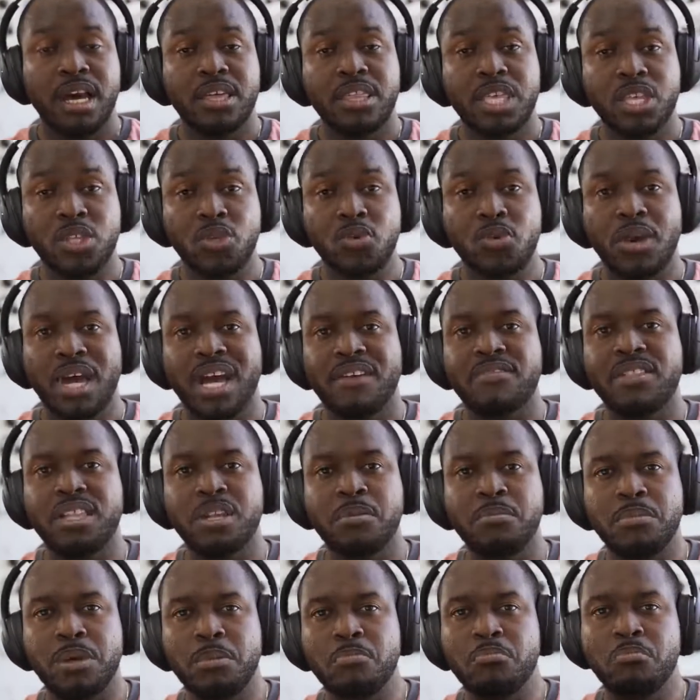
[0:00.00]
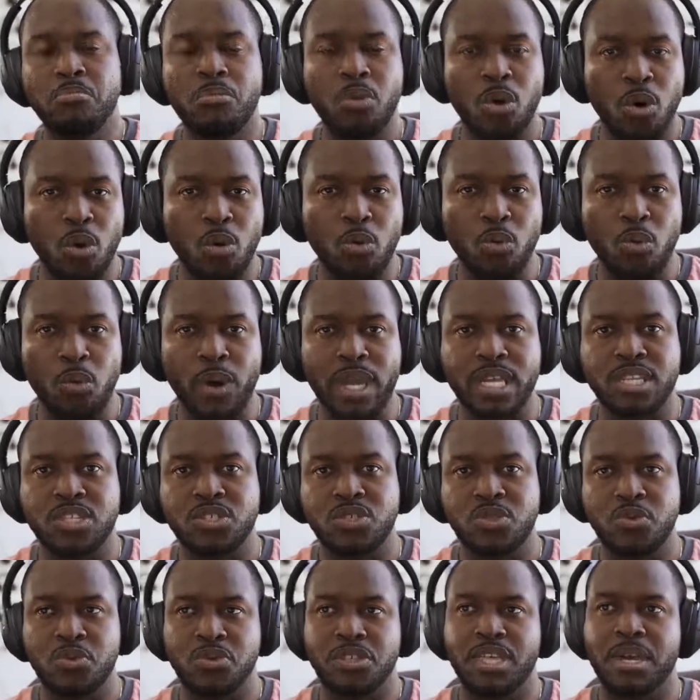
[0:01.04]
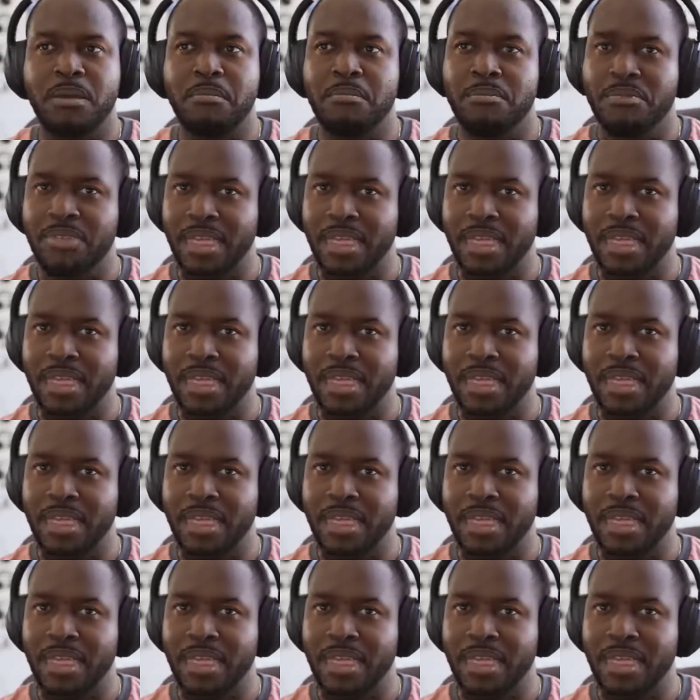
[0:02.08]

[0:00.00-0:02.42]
they do have a little bit more weight to them